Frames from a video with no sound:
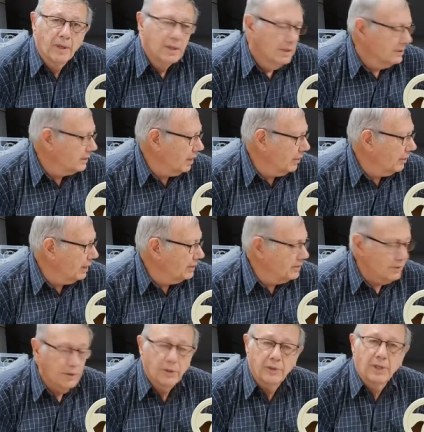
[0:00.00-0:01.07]
So it's
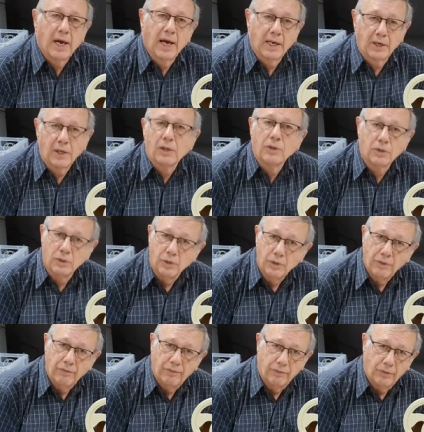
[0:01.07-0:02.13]
not a
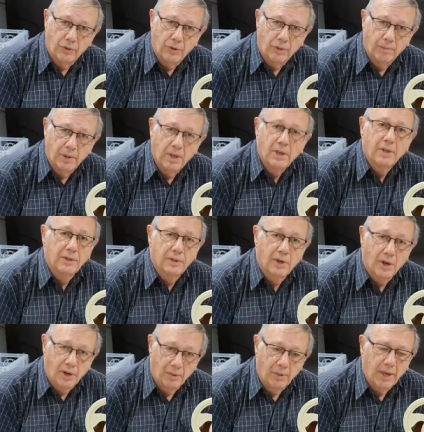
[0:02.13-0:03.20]
uniform
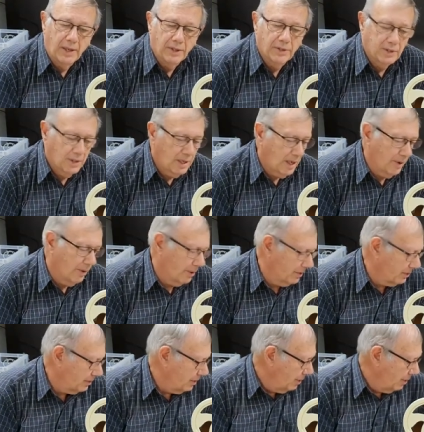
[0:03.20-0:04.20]
direct current.